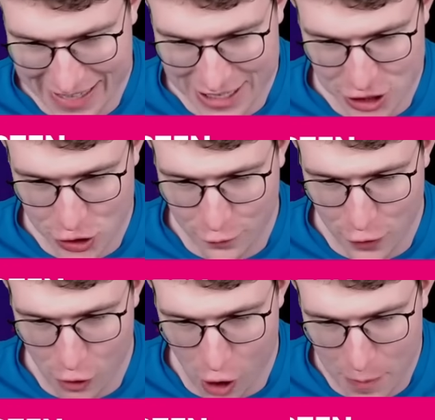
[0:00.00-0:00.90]
just go
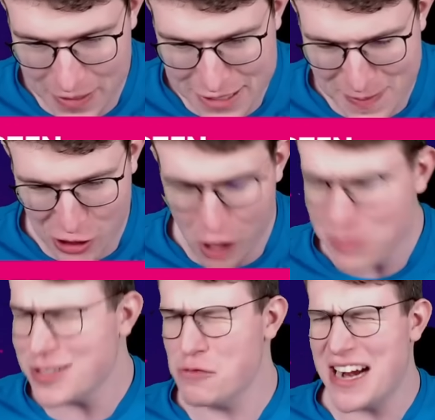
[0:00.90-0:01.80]
for goblins. My
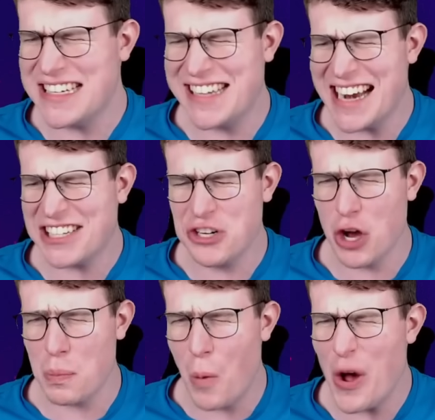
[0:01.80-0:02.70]
goblins on the right side actually
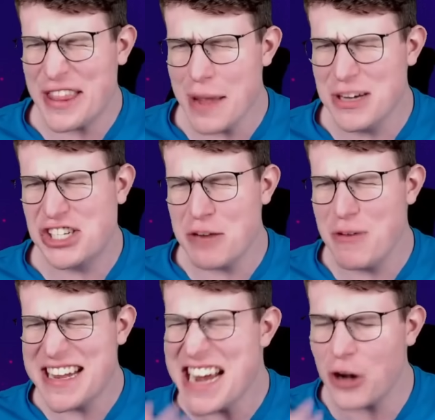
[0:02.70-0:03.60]
got more damage than
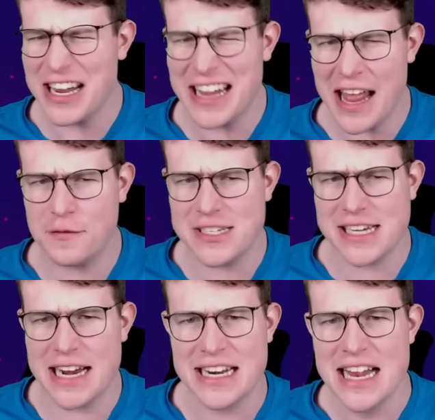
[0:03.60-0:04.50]
we did on the left
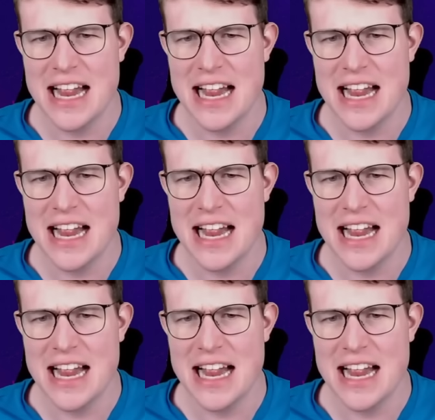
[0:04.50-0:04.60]
side.